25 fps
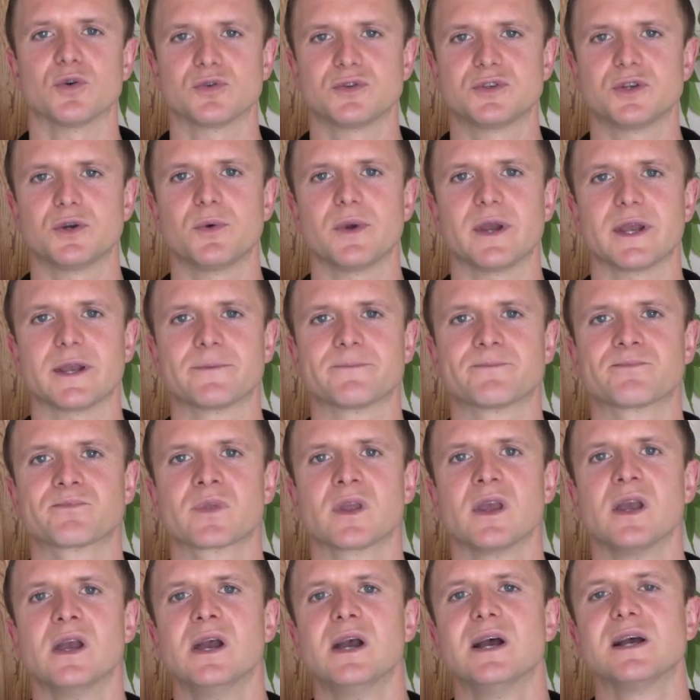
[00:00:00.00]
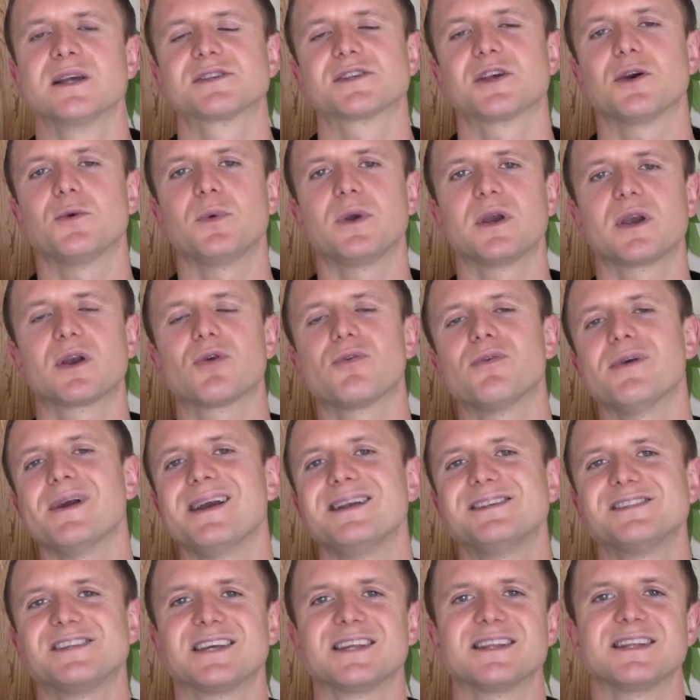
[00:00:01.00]
doing. So we're
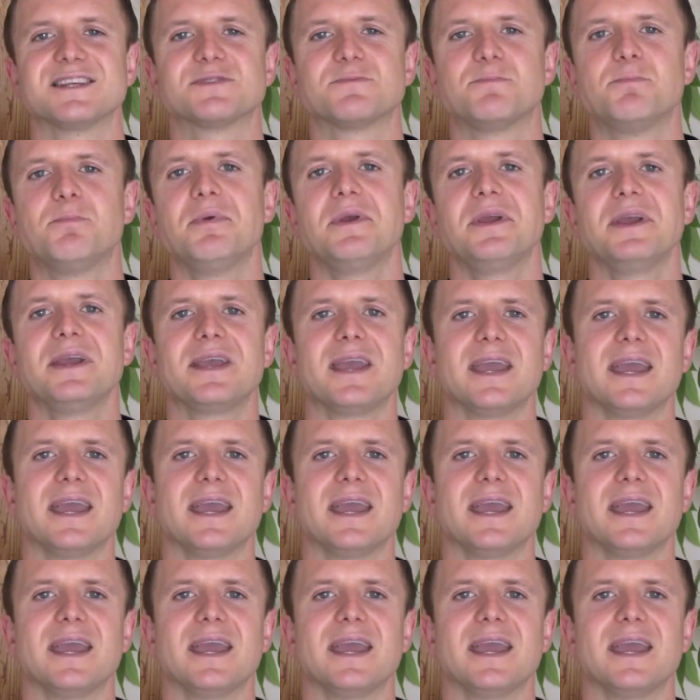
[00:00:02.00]
creating this big